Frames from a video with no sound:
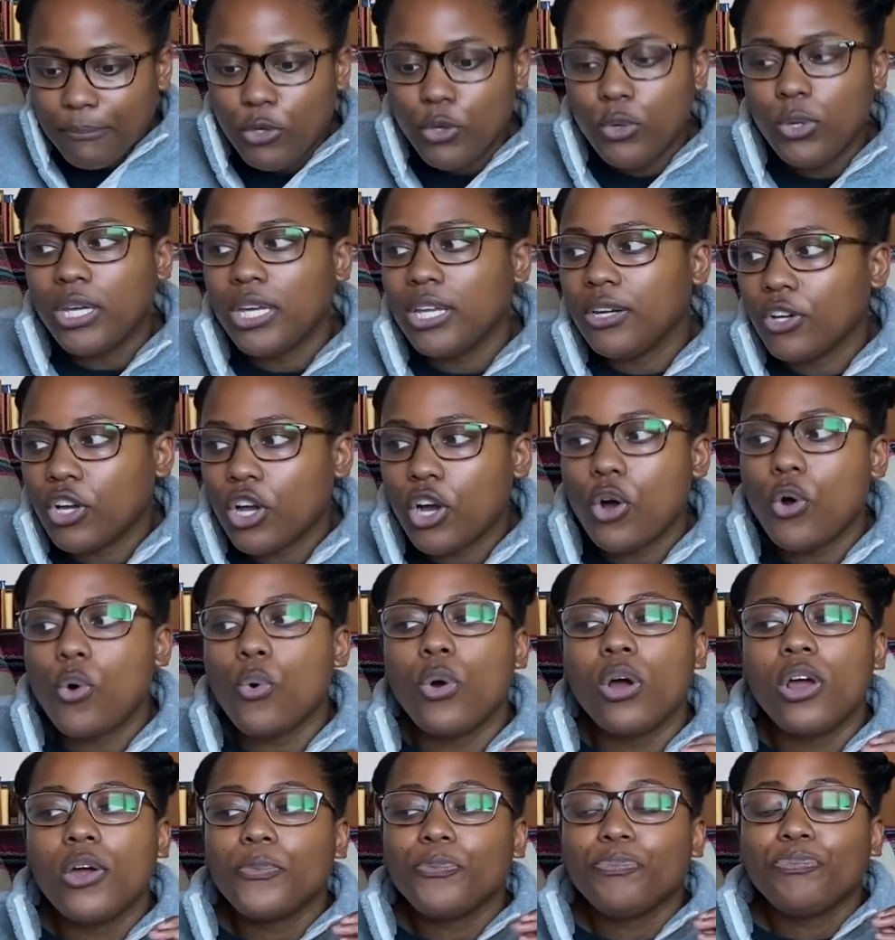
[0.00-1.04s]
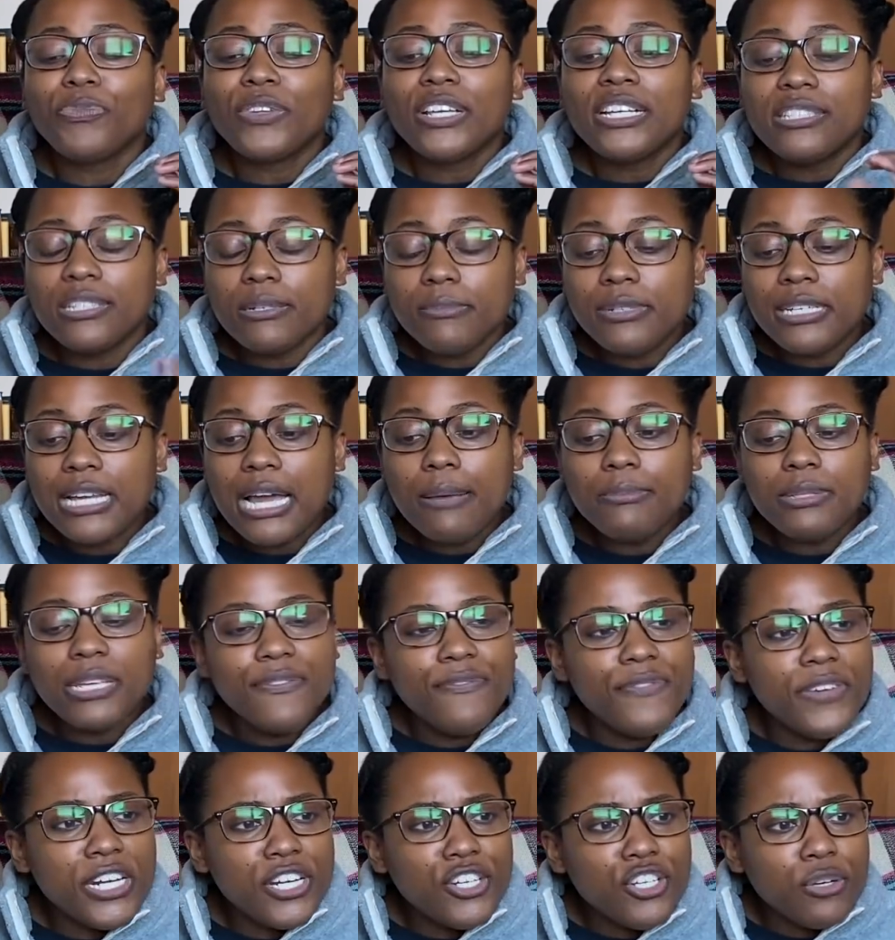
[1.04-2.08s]
You can go, sometimes I
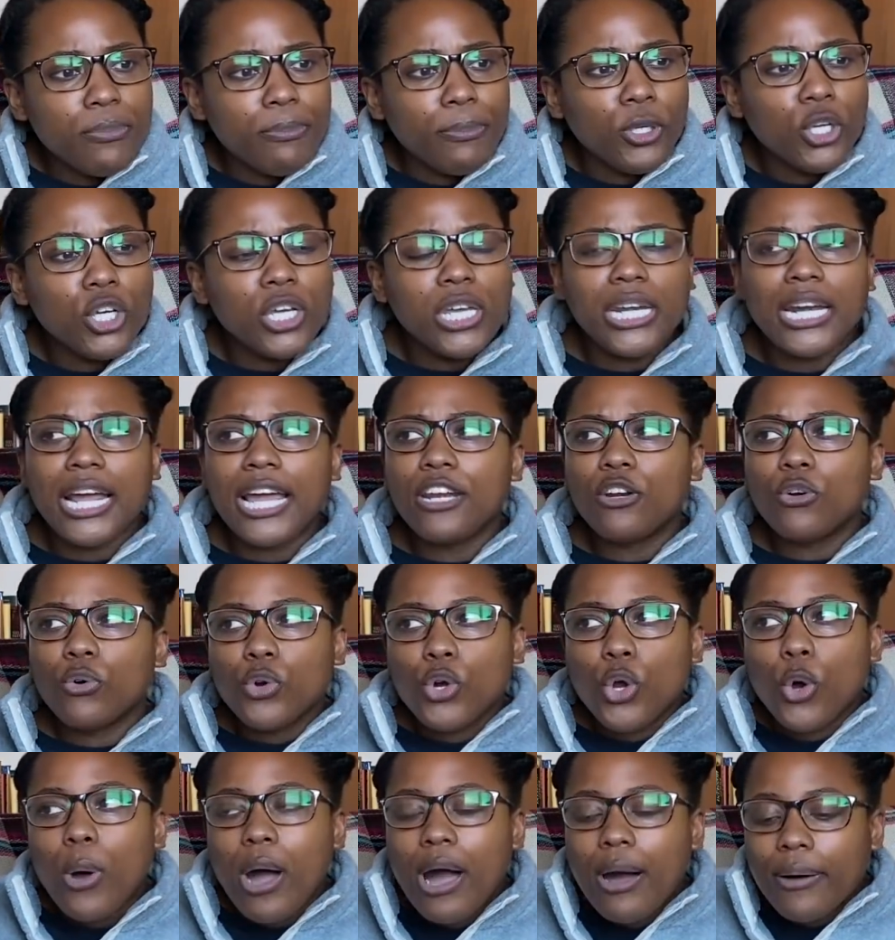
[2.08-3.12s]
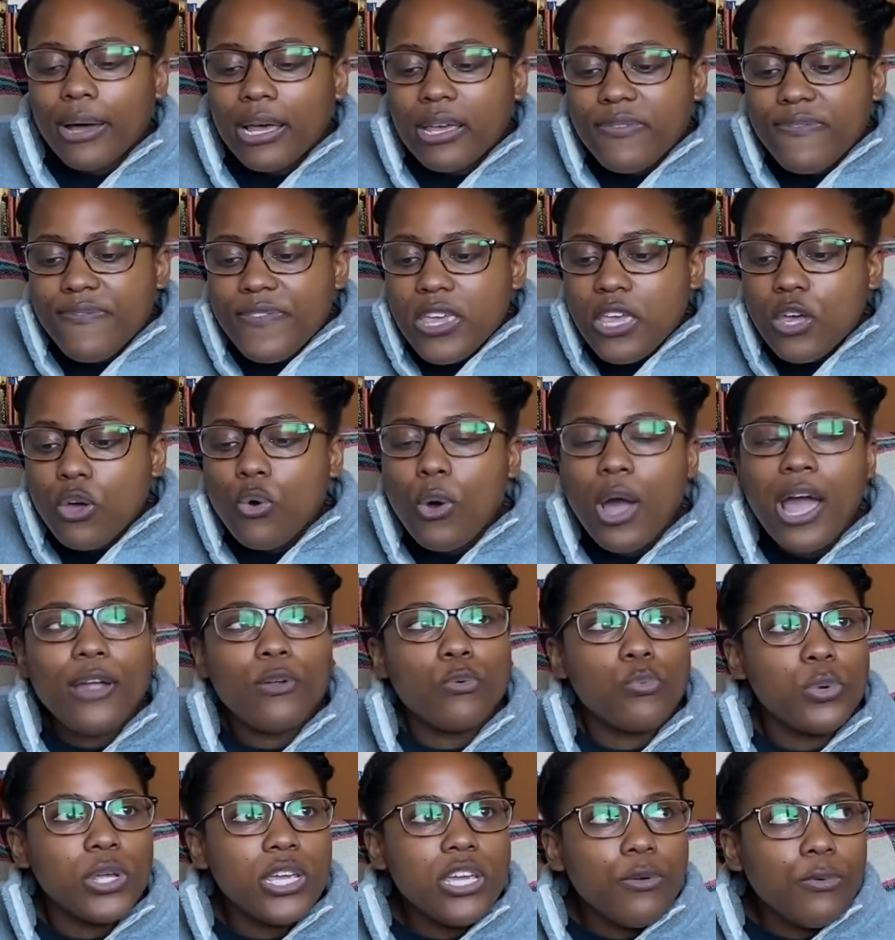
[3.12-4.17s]
finish a book and I don't know how I feel. I
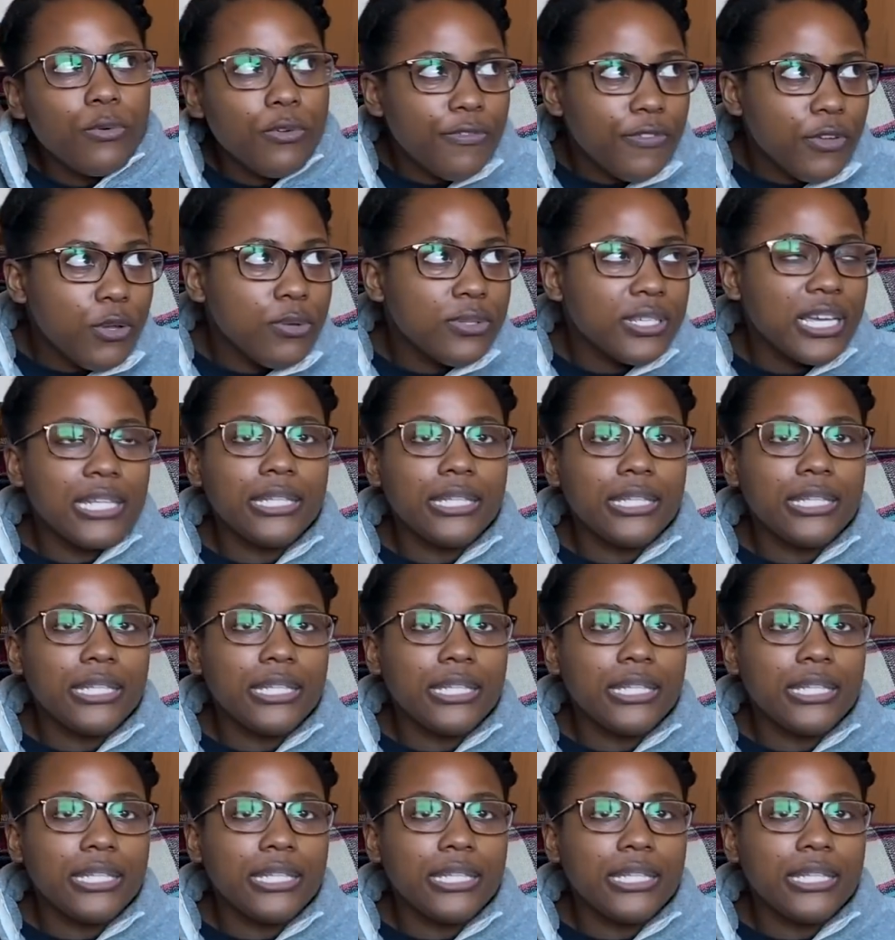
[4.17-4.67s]
read reviews, I